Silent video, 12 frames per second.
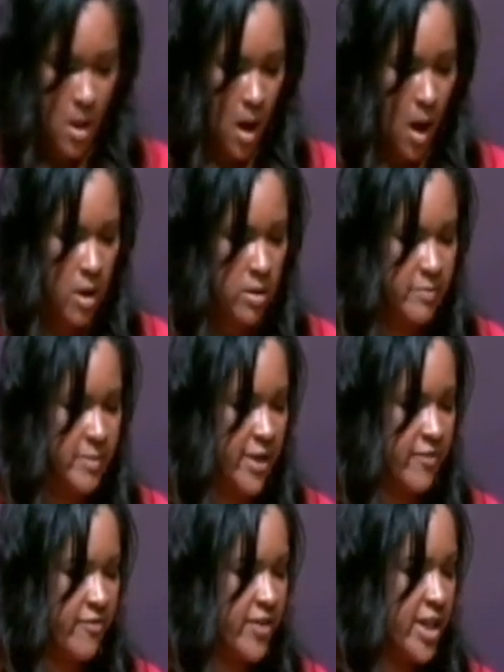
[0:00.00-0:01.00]
All of my
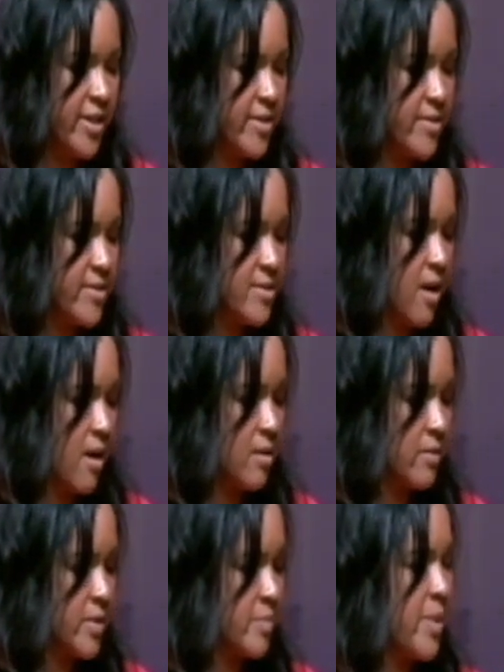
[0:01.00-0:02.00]
fears, all
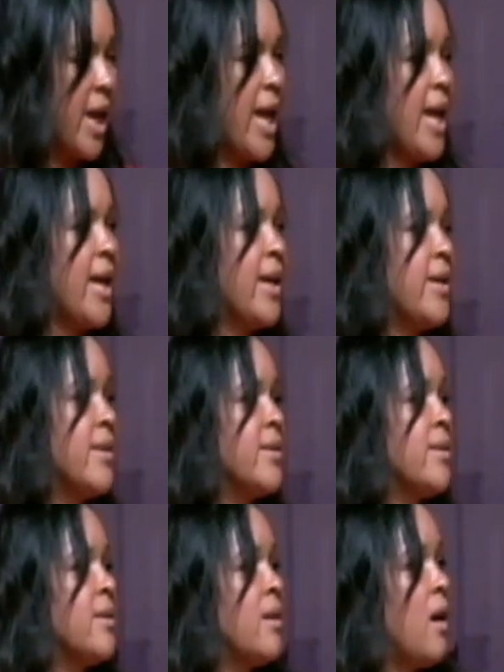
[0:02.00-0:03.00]
of the pain,
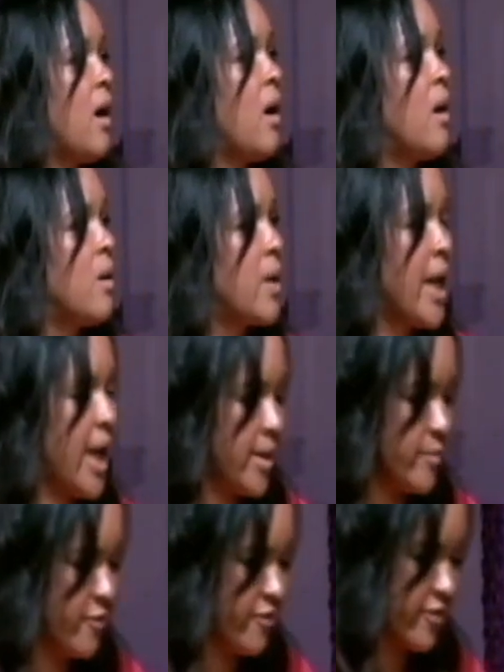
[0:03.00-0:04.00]
all
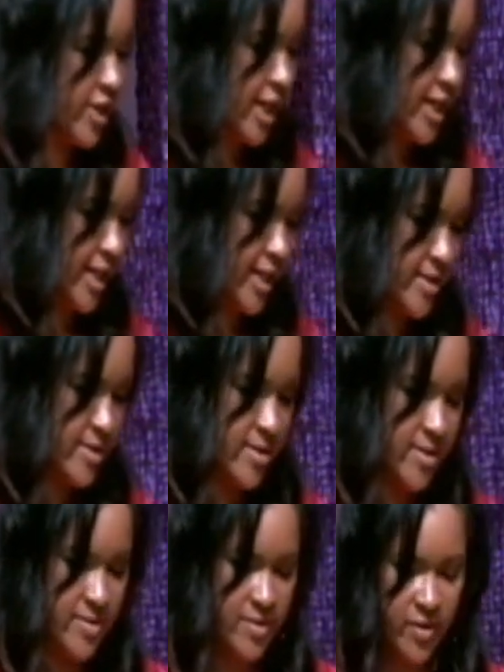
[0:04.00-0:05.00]
came flooding to
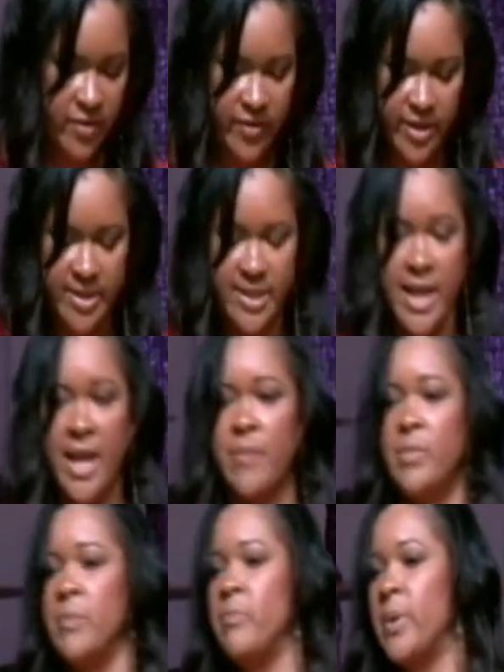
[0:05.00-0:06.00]
the surface that
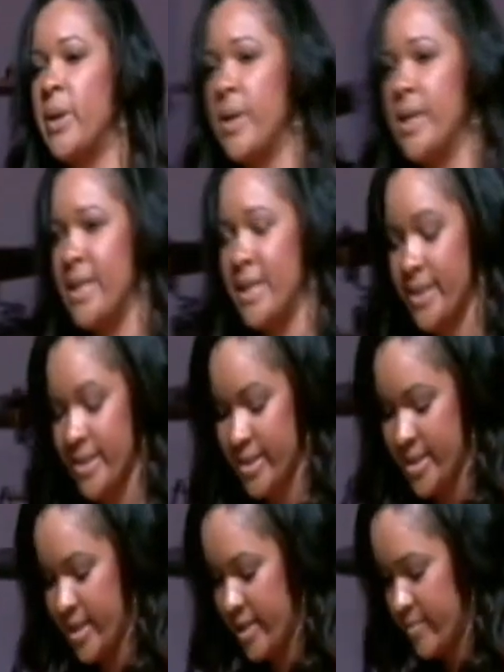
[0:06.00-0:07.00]
had been buried
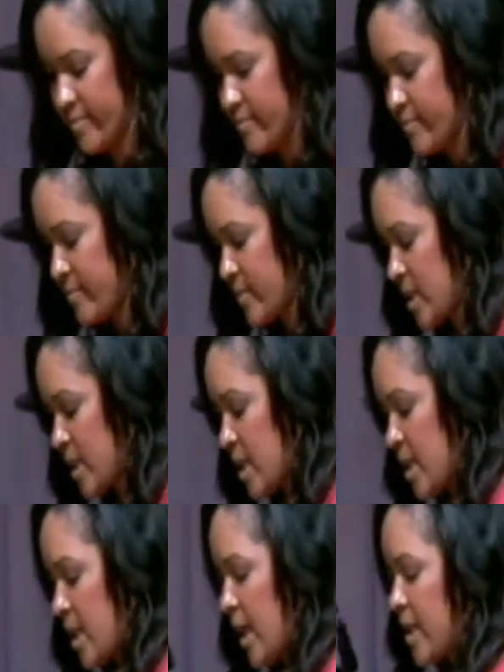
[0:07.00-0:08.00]
deep.
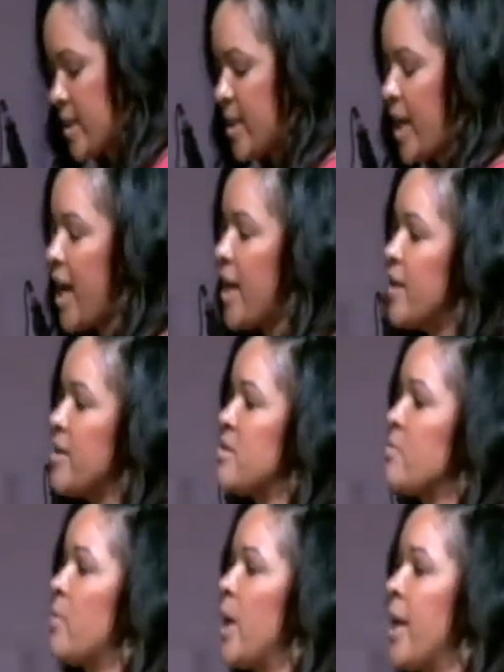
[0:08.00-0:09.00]
And that
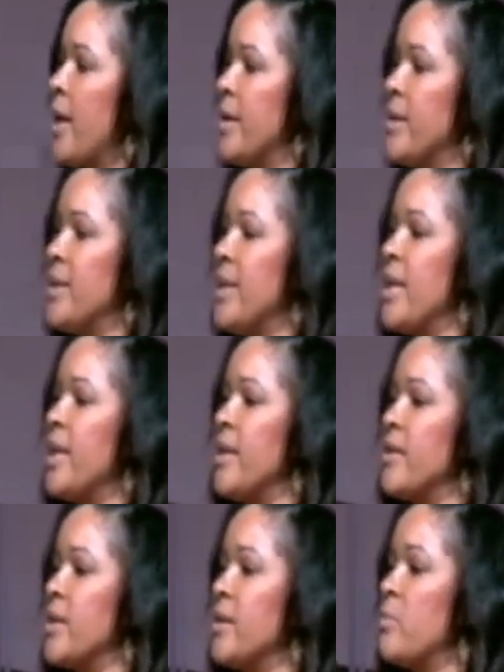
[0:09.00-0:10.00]
is where the
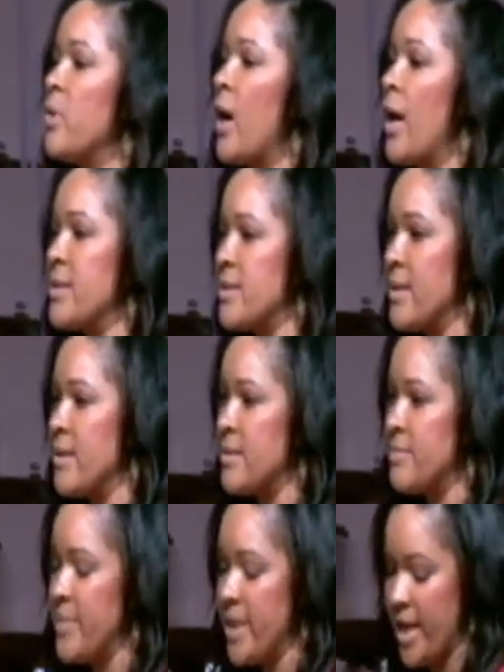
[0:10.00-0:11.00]
healing
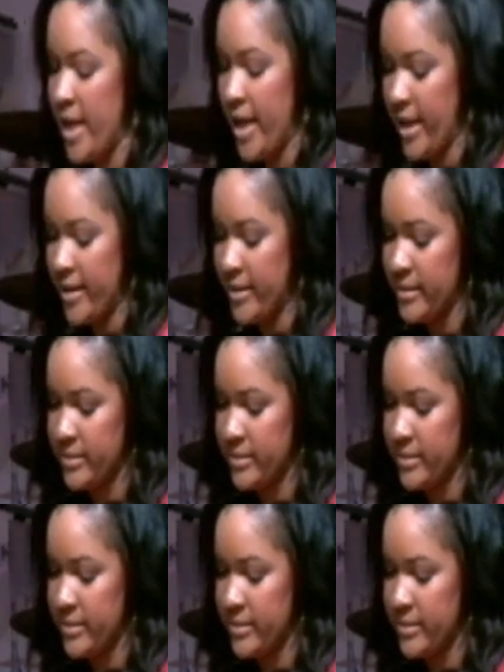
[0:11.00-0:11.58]
process began.